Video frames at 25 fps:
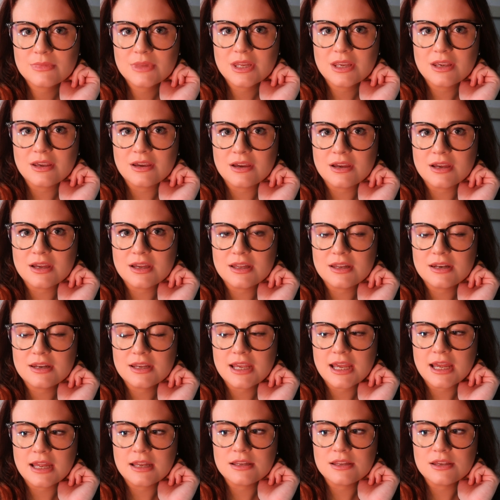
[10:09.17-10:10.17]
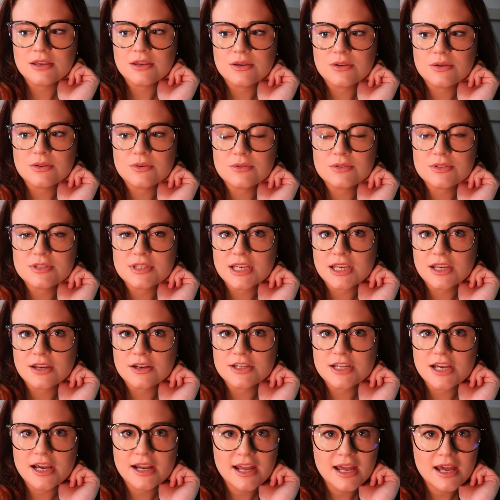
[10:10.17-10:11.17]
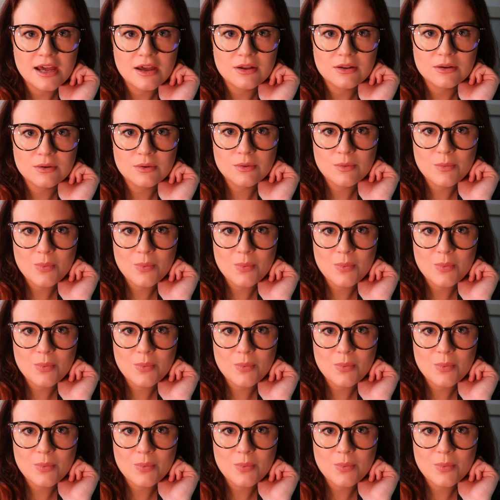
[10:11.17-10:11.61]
Good. Can you stick your tongue out?